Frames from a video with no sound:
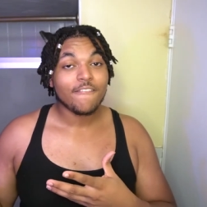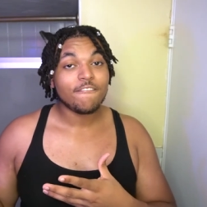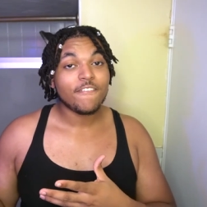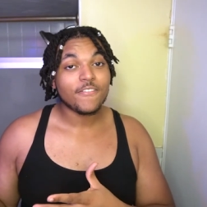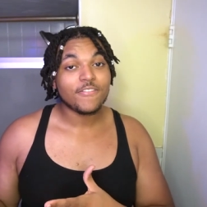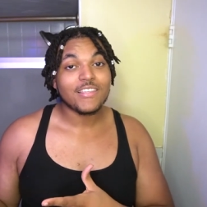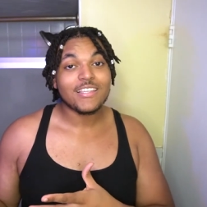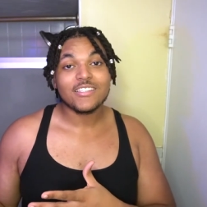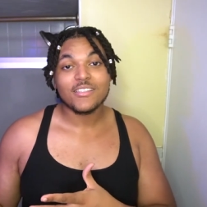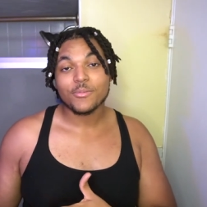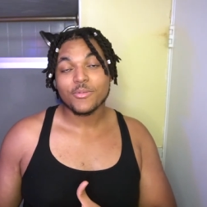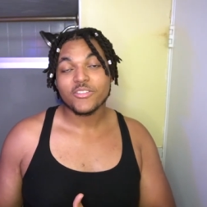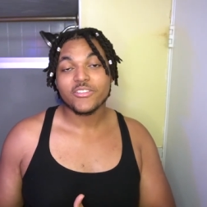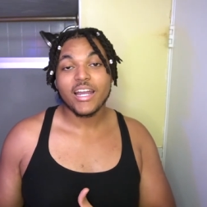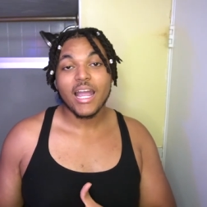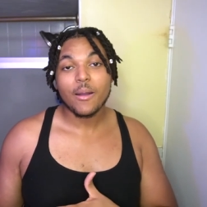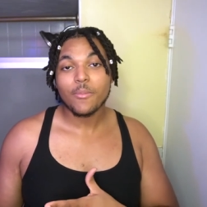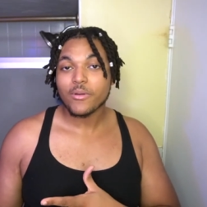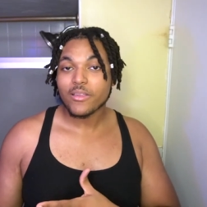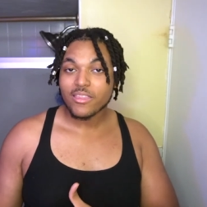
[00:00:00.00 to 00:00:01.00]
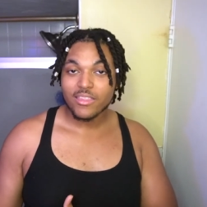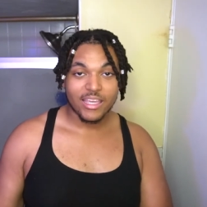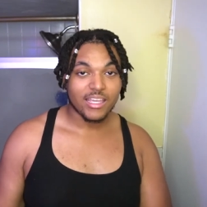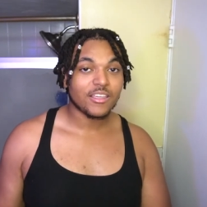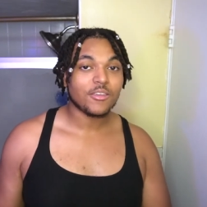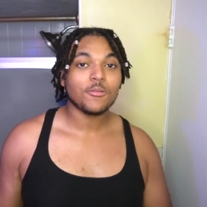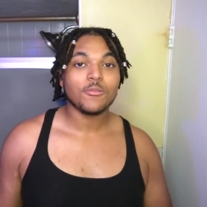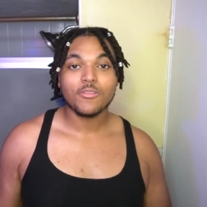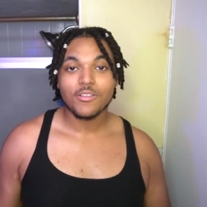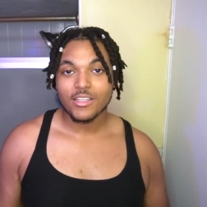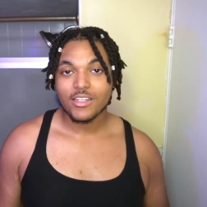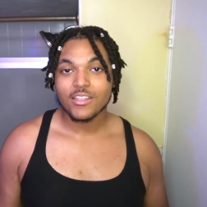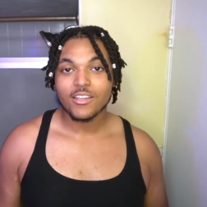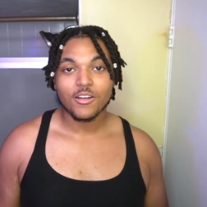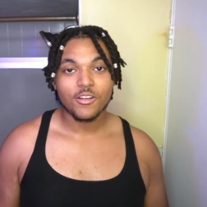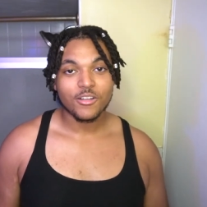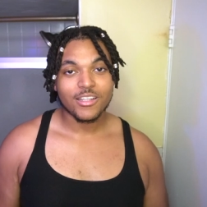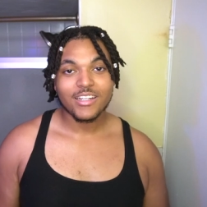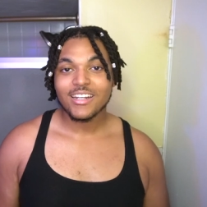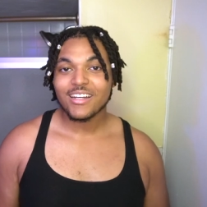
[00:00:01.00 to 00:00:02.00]
fifty subscriber thank you video,
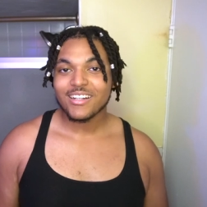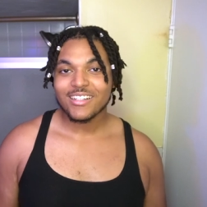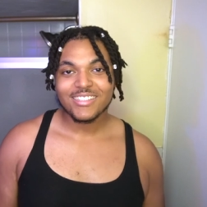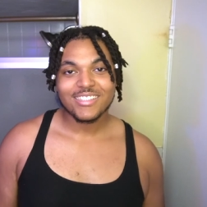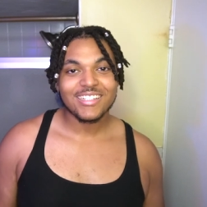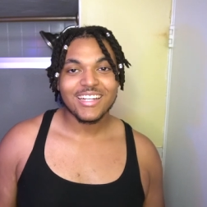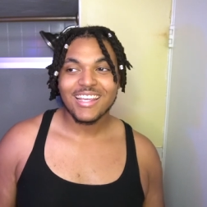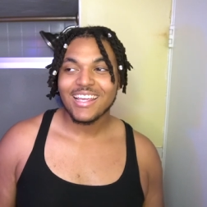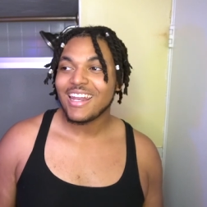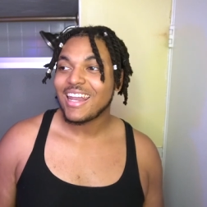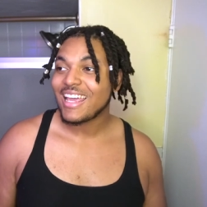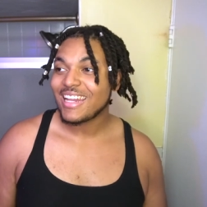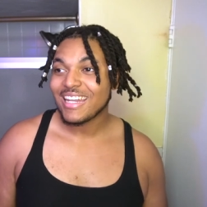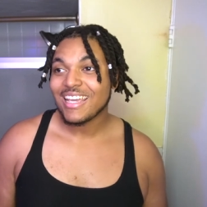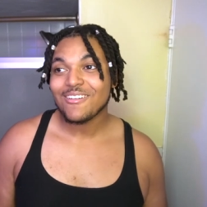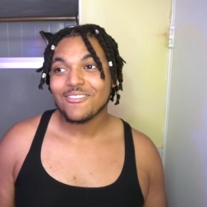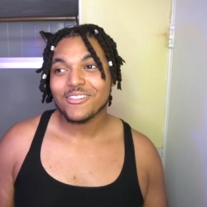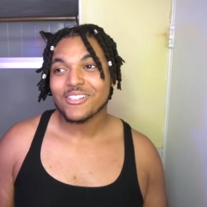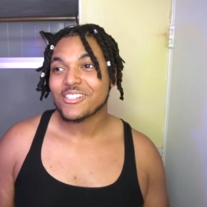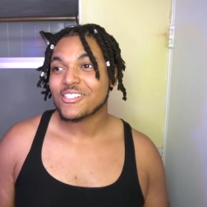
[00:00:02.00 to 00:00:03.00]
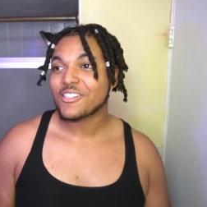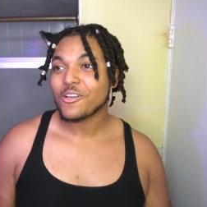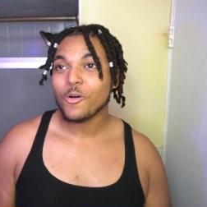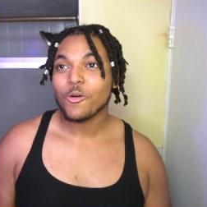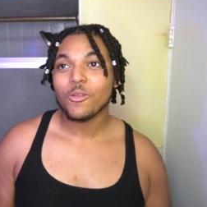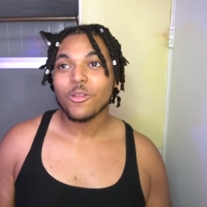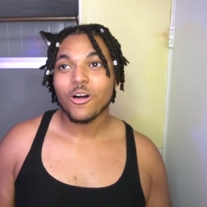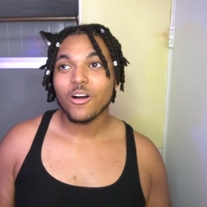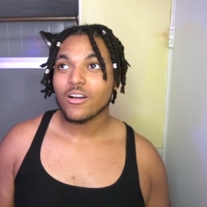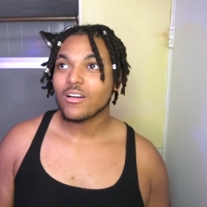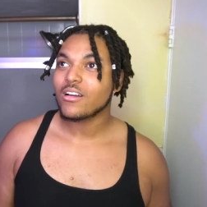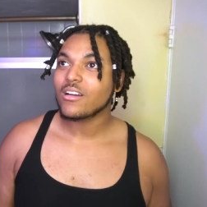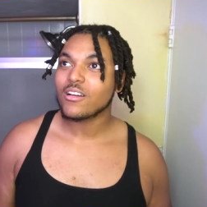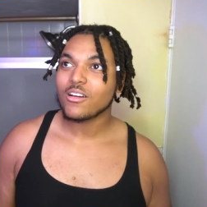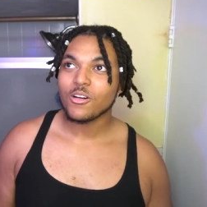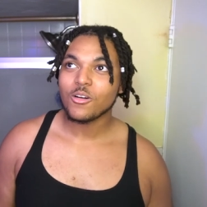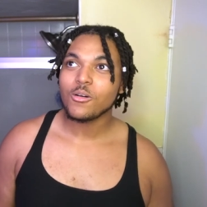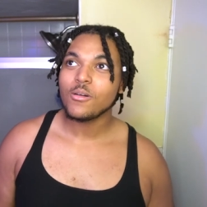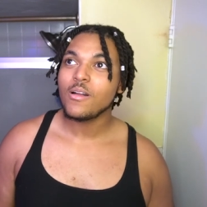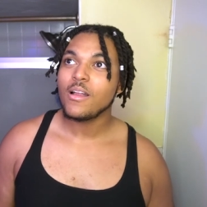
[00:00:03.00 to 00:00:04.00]
you know what I'm saying? Like, that was so long
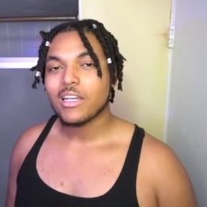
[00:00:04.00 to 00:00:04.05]
ago.